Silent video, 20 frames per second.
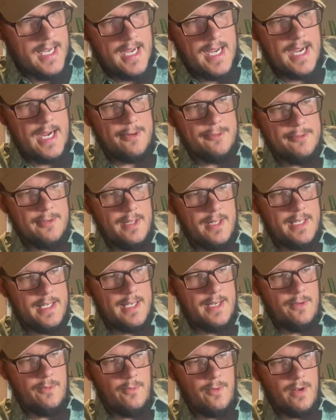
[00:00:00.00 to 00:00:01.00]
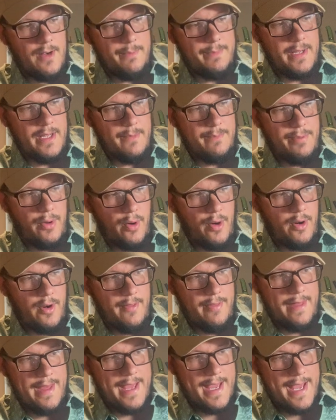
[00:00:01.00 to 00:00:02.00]
I really didn't want to be a part
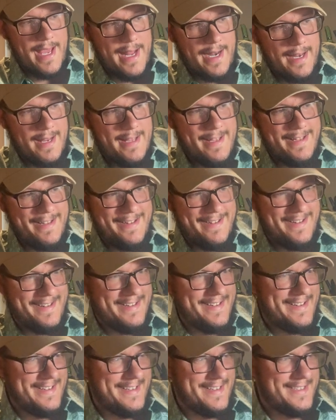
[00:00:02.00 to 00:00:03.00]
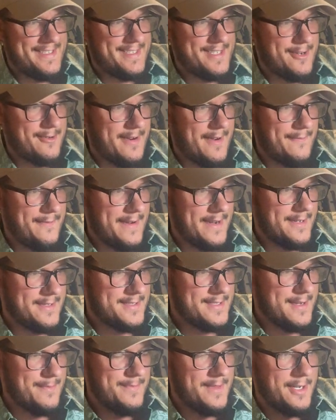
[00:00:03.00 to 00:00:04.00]
of that. So I found
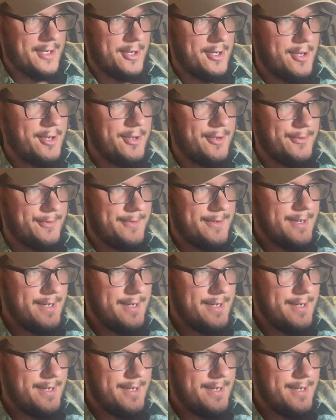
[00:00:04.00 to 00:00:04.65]
something to do.